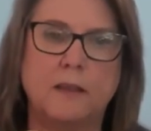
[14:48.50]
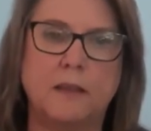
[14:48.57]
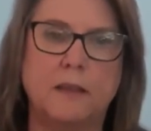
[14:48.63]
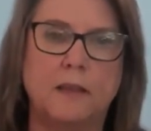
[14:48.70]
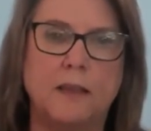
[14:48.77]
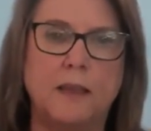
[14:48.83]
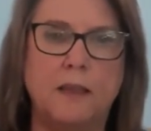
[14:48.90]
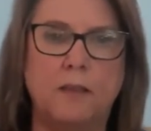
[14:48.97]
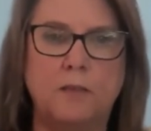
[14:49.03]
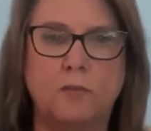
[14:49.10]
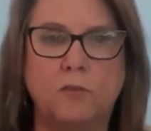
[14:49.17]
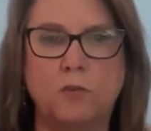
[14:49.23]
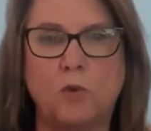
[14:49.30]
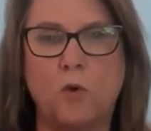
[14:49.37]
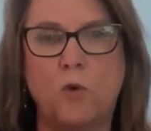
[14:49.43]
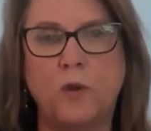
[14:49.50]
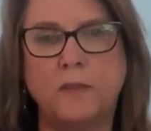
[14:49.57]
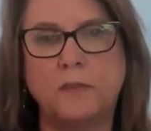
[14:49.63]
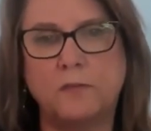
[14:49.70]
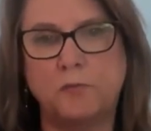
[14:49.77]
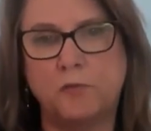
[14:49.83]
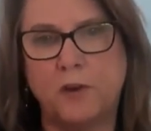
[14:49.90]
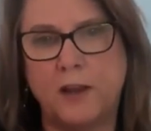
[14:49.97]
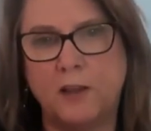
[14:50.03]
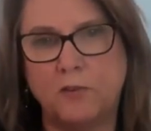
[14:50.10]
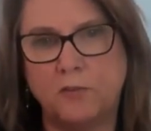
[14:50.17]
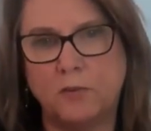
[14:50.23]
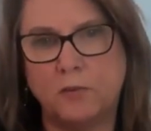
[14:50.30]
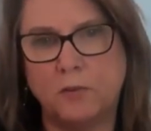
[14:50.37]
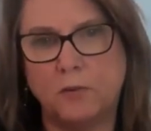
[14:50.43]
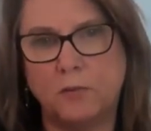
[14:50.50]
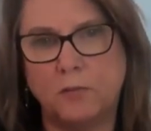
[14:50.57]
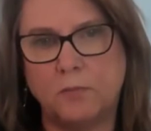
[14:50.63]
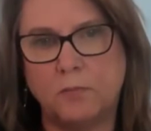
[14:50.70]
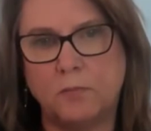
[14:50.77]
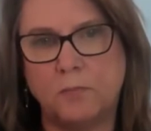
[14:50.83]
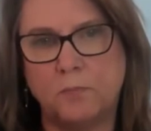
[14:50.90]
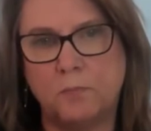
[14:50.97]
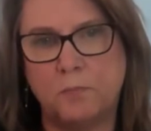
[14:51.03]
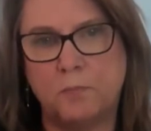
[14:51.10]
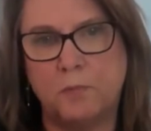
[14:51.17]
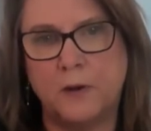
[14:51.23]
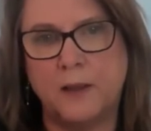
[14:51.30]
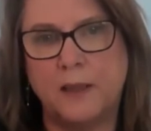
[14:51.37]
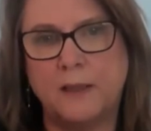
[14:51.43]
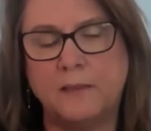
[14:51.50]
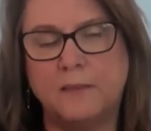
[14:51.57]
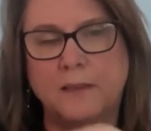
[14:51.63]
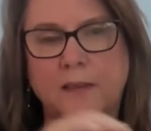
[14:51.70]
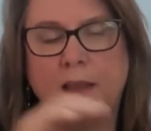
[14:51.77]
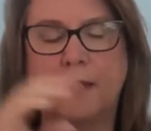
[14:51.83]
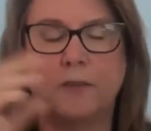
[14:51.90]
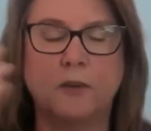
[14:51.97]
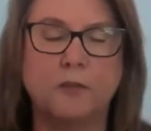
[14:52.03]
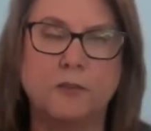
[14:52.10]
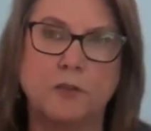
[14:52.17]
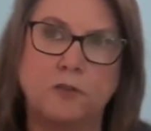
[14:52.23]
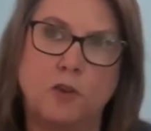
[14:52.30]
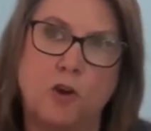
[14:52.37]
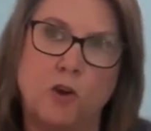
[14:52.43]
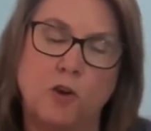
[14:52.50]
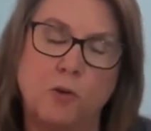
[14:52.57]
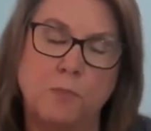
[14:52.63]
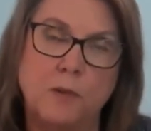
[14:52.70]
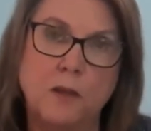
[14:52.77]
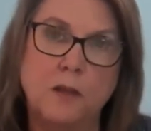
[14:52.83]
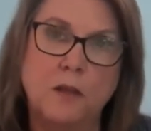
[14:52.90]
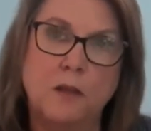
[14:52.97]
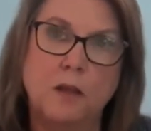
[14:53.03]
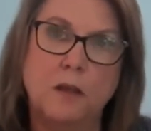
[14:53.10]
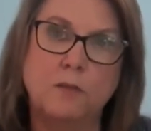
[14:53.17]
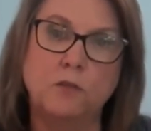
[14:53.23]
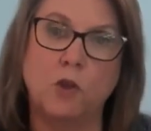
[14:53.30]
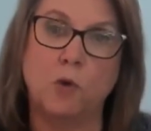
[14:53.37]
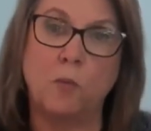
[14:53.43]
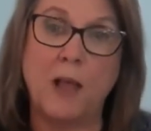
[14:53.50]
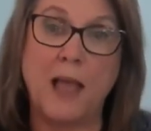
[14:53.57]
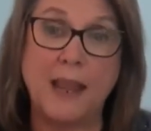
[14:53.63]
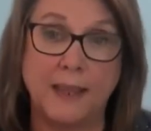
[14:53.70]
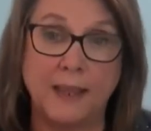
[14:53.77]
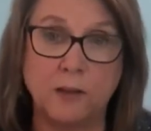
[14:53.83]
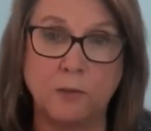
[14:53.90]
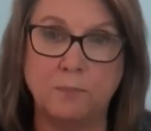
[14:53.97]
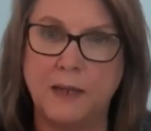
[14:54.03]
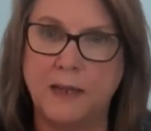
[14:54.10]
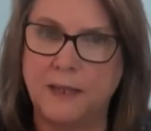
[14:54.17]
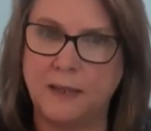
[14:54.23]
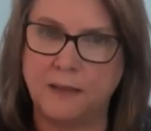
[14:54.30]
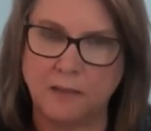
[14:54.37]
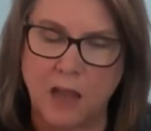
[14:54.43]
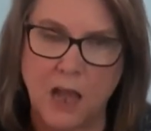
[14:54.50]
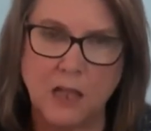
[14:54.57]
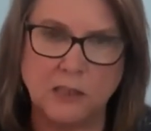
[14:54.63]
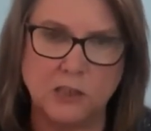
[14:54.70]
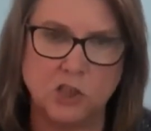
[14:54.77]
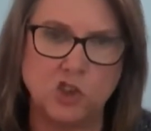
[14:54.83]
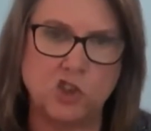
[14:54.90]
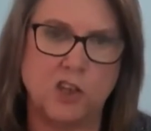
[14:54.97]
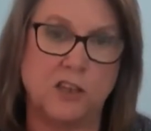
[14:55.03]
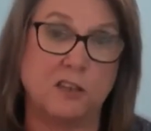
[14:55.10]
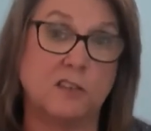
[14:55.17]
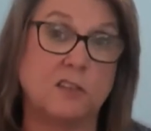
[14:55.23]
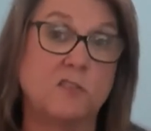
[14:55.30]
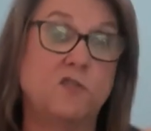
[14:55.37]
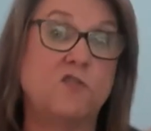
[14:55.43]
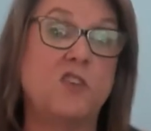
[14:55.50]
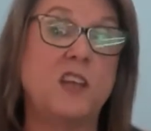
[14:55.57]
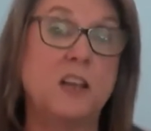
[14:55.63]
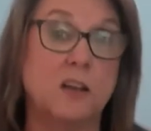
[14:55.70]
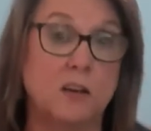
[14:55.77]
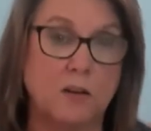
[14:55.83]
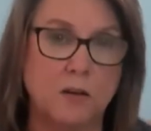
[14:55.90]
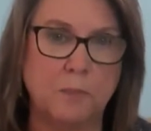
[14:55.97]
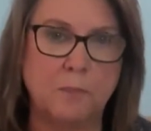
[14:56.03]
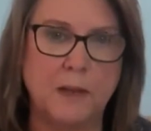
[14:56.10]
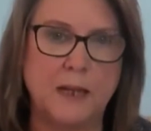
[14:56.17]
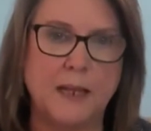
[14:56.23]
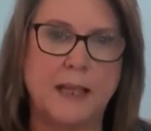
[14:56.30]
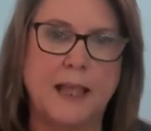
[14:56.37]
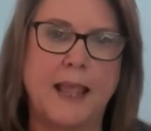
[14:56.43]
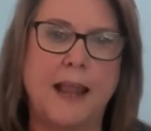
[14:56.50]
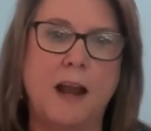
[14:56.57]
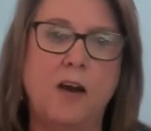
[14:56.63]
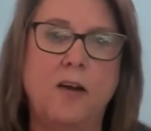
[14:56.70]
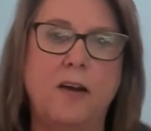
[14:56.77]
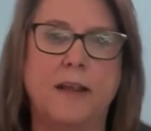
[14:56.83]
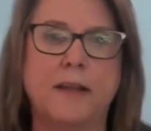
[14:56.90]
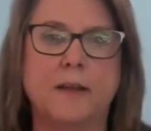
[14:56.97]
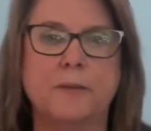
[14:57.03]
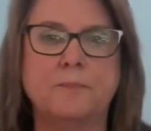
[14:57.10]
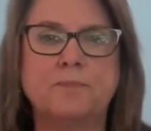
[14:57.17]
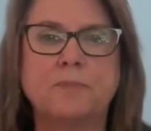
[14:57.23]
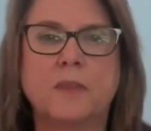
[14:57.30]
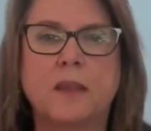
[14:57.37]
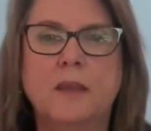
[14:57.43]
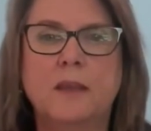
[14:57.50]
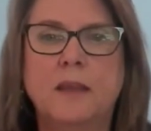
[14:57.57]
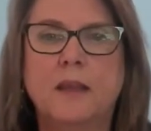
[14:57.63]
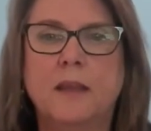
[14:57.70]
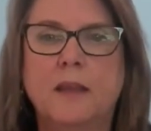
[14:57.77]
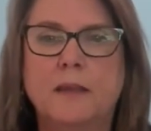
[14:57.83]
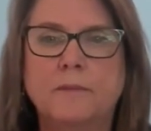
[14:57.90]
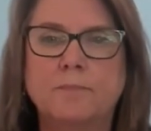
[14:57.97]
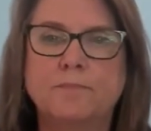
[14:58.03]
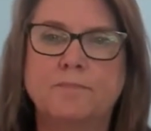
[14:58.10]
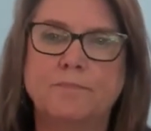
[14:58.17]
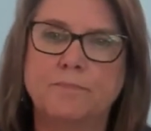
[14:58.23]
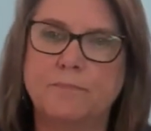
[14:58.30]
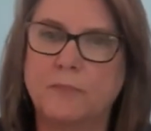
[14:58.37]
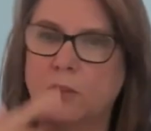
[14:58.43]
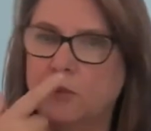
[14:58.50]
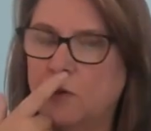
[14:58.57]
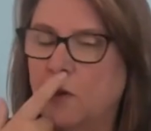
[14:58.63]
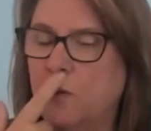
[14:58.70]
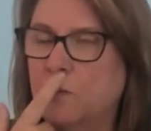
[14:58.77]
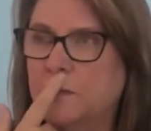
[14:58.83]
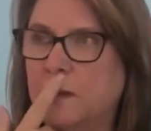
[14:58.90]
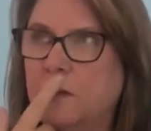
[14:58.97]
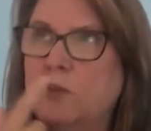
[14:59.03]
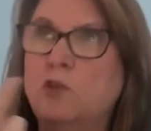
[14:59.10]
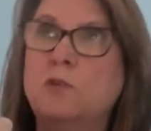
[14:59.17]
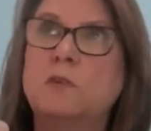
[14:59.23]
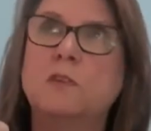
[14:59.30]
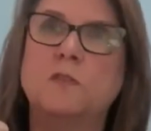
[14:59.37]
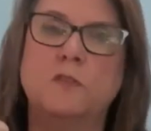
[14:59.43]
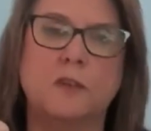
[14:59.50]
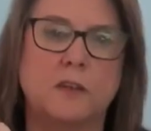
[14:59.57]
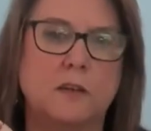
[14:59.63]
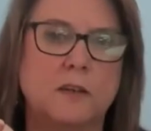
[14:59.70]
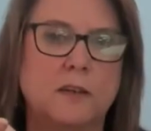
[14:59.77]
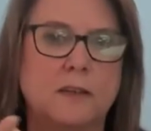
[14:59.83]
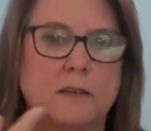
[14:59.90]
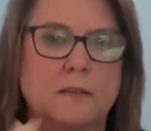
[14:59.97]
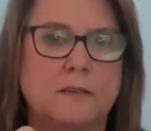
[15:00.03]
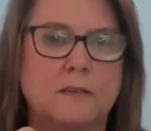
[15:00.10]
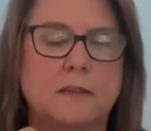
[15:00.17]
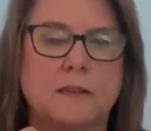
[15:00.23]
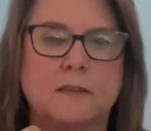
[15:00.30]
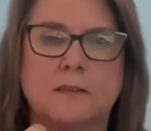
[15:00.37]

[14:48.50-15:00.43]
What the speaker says: He's coined the phrase bringing together the term noetic meaning knowledge, and sphere meaning area. So the noosphere is this